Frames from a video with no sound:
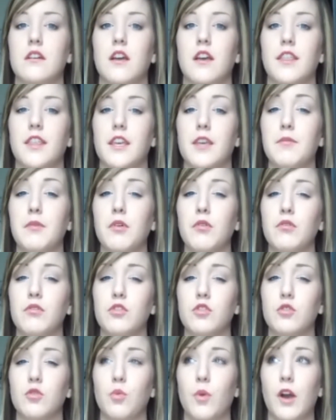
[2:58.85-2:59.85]
I think about
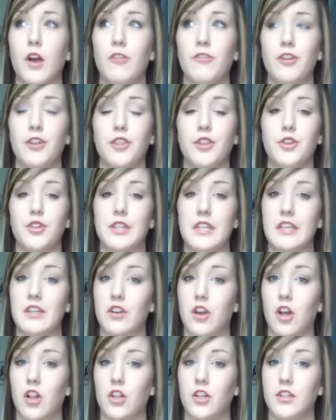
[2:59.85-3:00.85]
$12 or
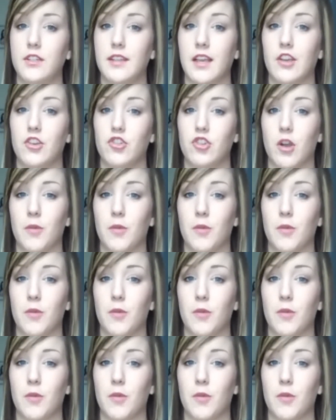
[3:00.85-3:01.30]
$13 at